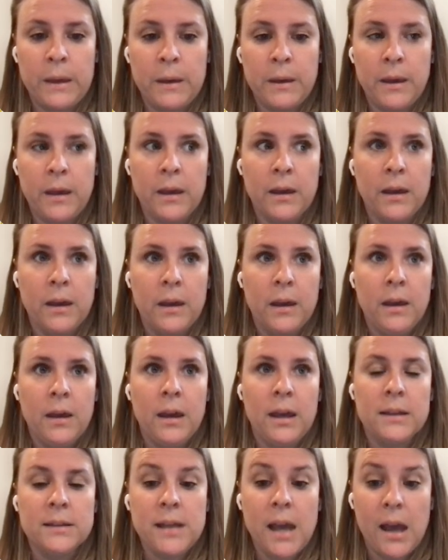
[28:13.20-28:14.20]
be
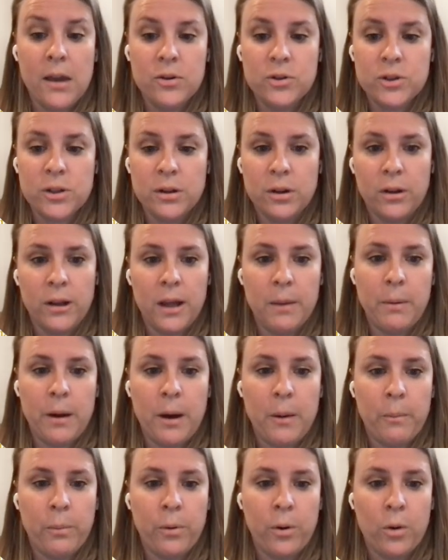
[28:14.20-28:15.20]
intentional
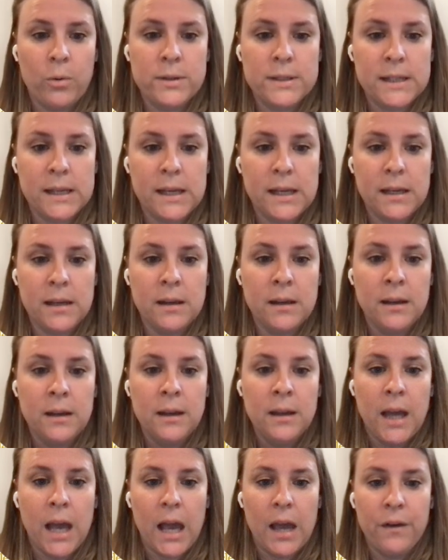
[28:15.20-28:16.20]
about protein
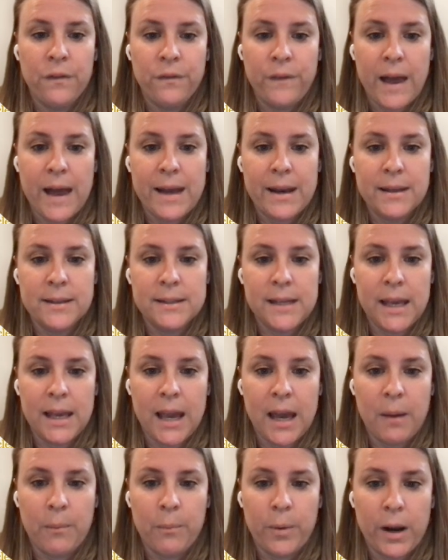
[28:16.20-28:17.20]
and fat
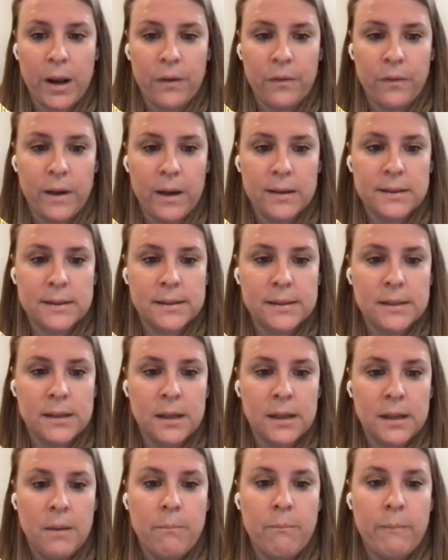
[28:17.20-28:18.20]
intake at
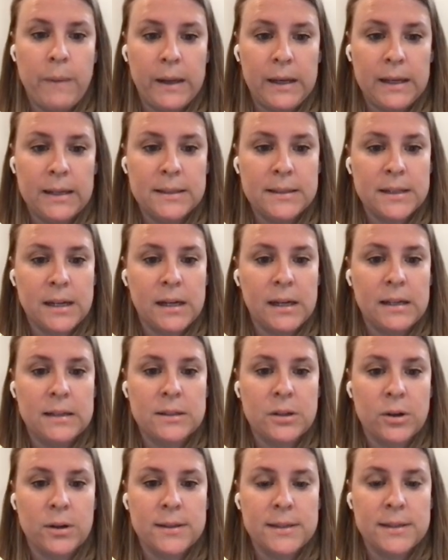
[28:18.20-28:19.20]
breakfast. Many
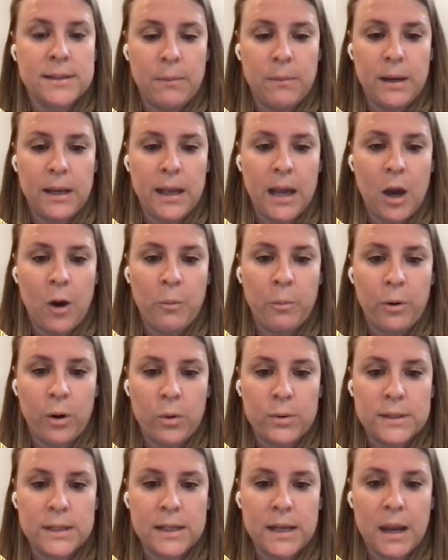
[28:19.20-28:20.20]
studies are examining how
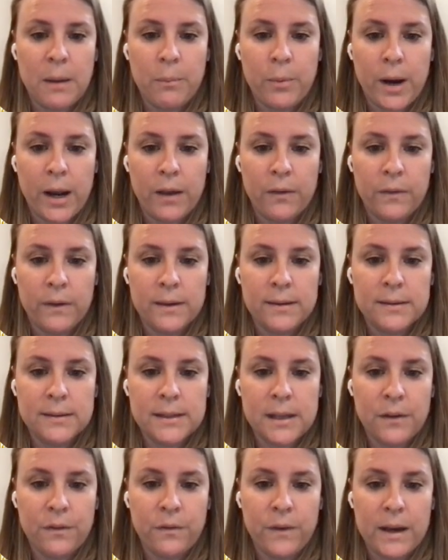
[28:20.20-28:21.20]
protein at
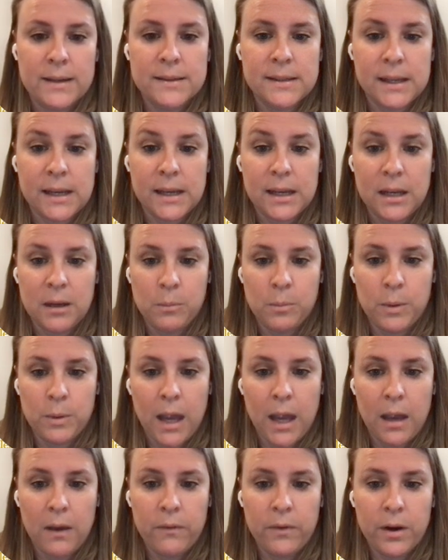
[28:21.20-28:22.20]
breakfast affects eating
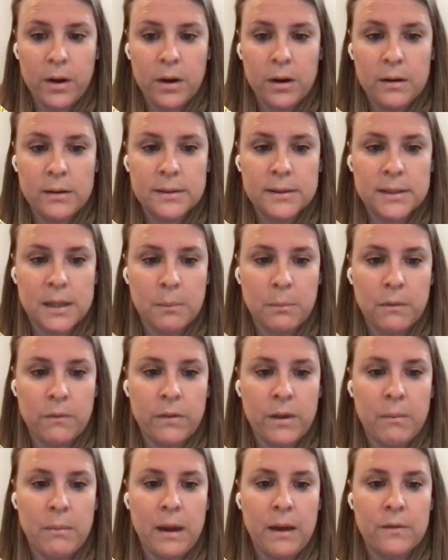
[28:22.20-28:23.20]
behavior. Some
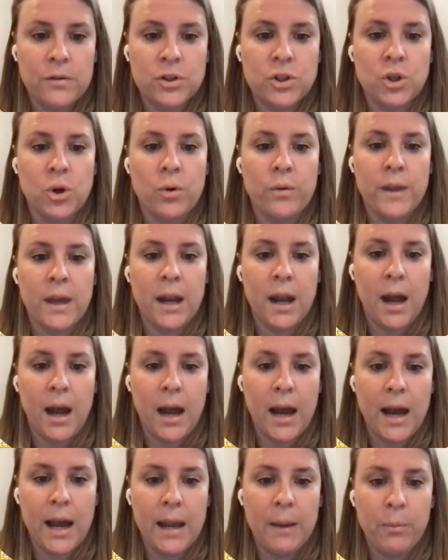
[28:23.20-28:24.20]
of them have shown that
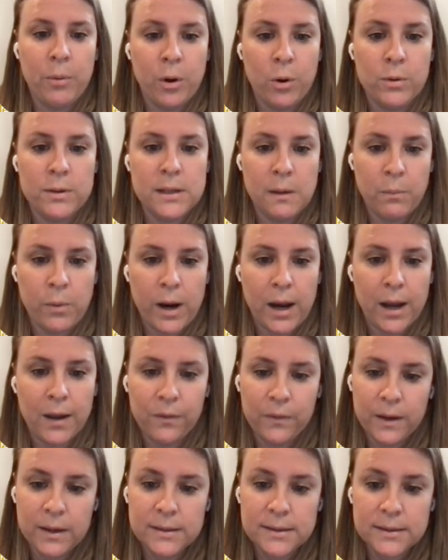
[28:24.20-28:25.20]
high protein
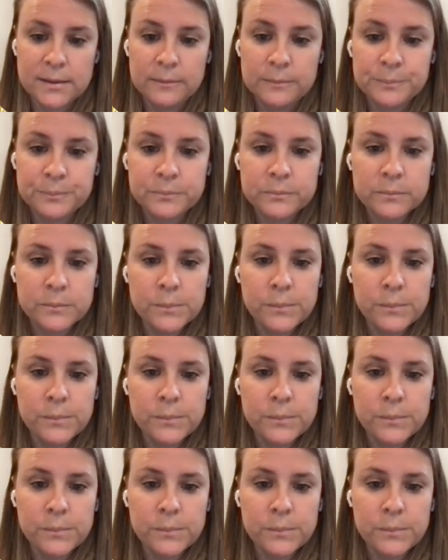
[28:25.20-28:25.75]
breakfasts